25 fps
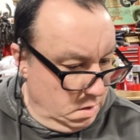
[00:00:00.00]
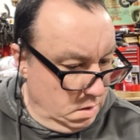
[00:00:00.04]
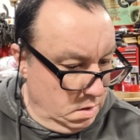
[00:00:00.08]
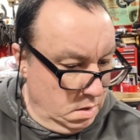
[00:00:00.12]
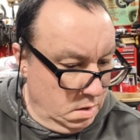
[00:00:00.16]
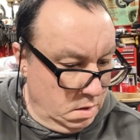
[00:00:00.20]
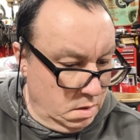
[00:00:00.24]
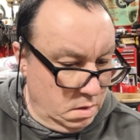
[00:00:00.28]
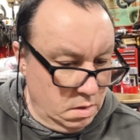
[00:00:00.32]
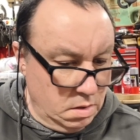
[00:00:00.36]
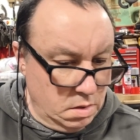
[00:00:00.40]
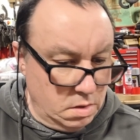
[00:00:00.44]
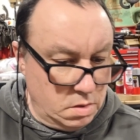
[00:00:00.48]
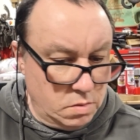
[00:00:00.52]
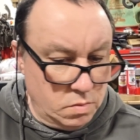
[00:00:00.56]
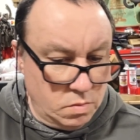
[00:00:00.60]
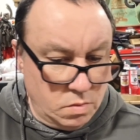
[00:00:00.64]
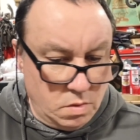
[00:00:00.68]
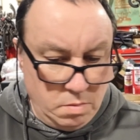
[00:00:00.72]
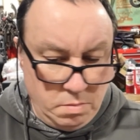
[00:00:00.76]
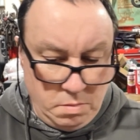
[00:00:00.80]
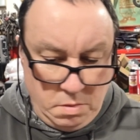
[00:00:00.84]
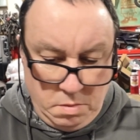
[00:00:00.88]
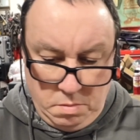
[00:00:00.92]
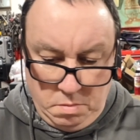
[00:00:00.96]
Could have
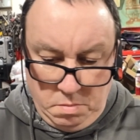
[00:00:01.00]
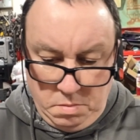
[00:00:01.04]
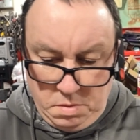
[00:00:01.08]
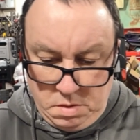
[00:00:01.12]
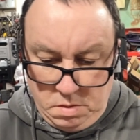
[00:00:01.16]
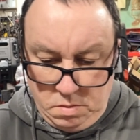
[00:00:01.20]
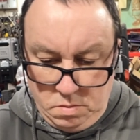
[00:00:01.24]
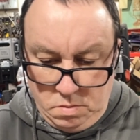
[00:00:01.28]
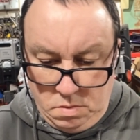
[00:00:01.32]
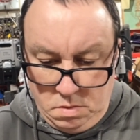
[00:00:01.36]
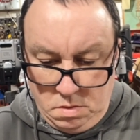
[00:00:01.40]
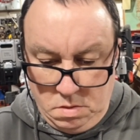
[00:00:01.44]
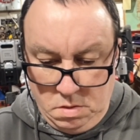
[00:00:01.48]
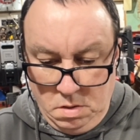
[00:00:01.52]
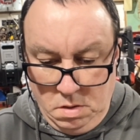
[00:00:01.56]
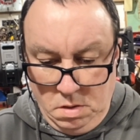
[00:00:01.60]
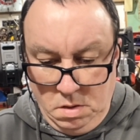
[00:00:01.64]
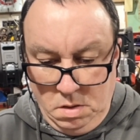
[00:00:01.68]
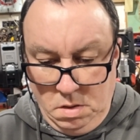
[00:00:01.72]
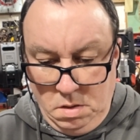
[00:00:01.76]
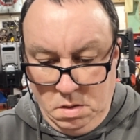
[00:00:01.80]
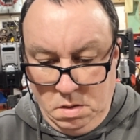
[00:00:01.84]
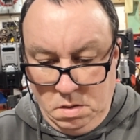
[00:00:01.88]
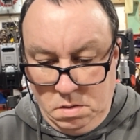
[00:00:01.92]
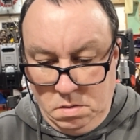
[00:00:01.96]
sworn maybe missing one.
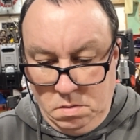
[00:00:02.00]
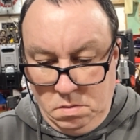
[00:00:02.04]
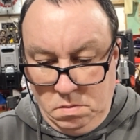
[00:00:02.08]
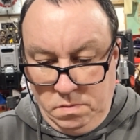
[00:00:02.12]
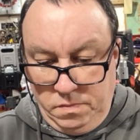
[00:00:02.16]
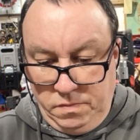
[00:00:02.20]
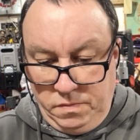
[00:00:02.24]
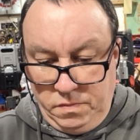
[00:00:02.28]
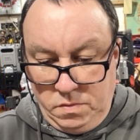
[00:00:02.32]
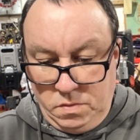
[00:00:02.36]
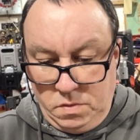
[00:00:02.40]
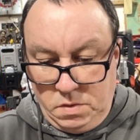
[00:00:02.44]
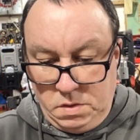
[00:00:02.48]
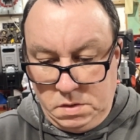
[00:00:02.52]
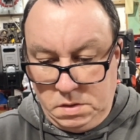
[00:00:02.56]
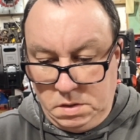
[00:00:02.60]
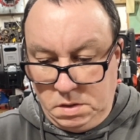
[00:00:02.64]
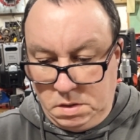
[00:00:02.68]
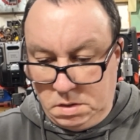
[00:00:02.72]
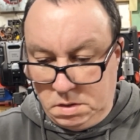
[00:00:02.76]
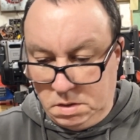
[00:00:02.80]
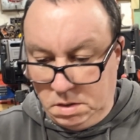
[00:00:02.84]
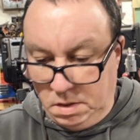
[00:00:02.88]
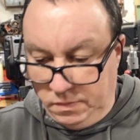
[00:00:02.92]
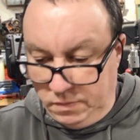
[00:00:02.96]
2, 4,
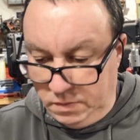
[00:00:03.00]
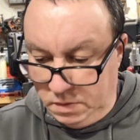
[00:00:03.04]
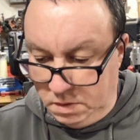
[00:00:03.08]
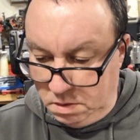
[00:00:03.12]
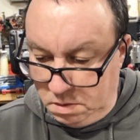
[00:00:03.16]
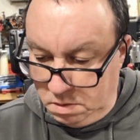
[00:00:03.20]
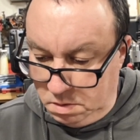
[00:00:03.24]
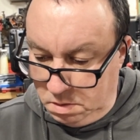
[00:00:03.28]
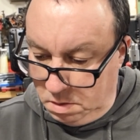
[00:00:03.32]
6, 7.